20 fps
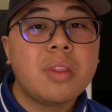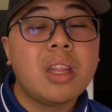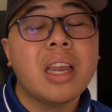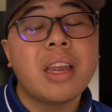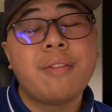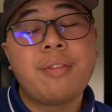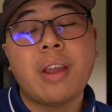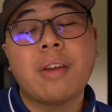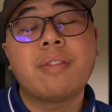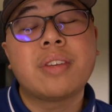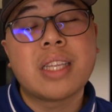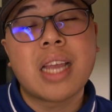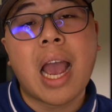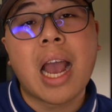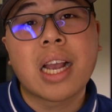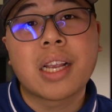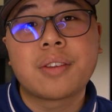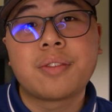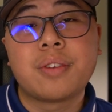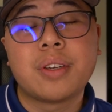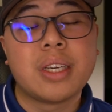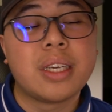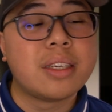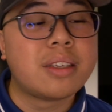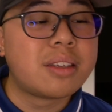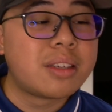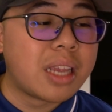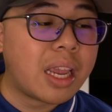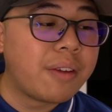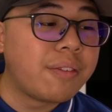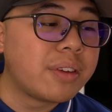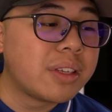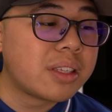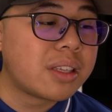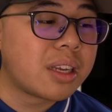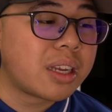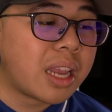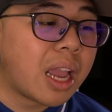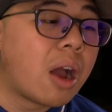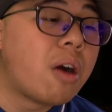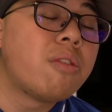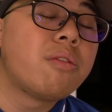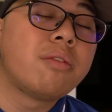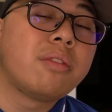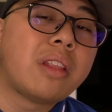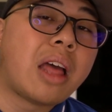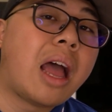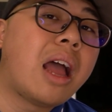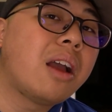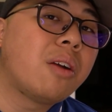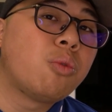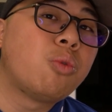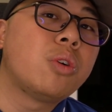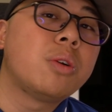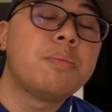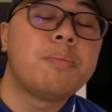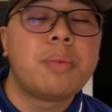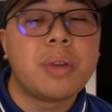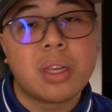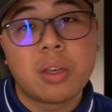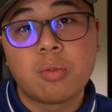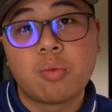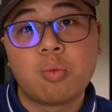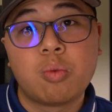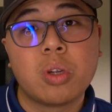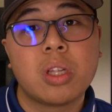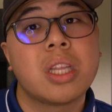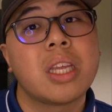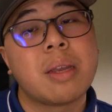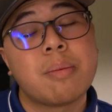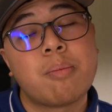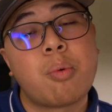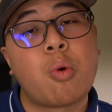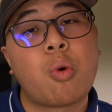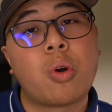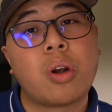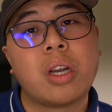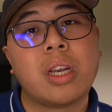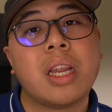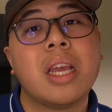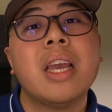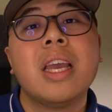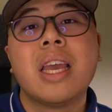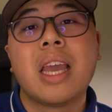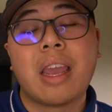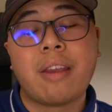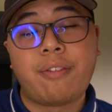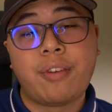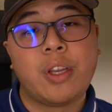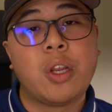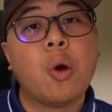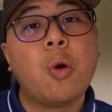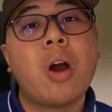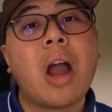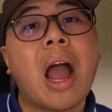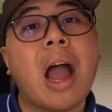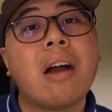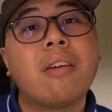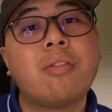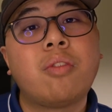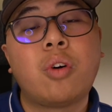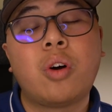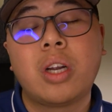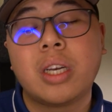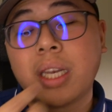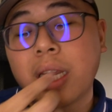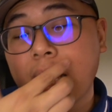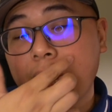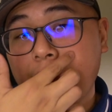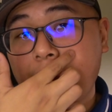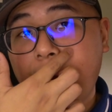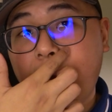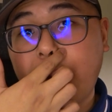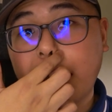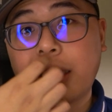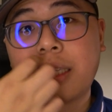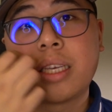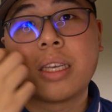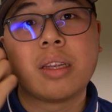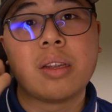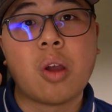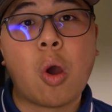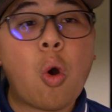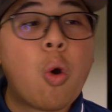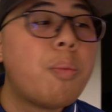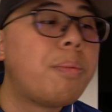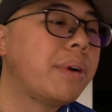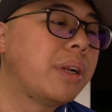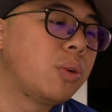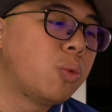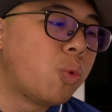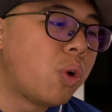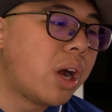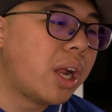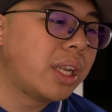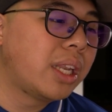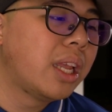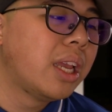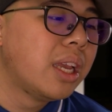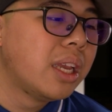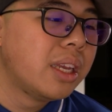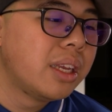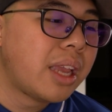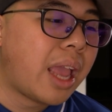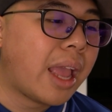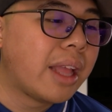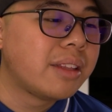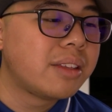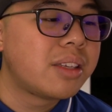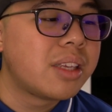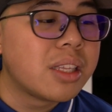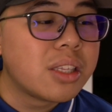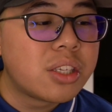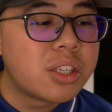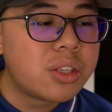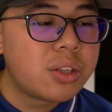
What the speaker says: if you have a tax-free savings account, that would be really important. If you don't have one, to open one. And since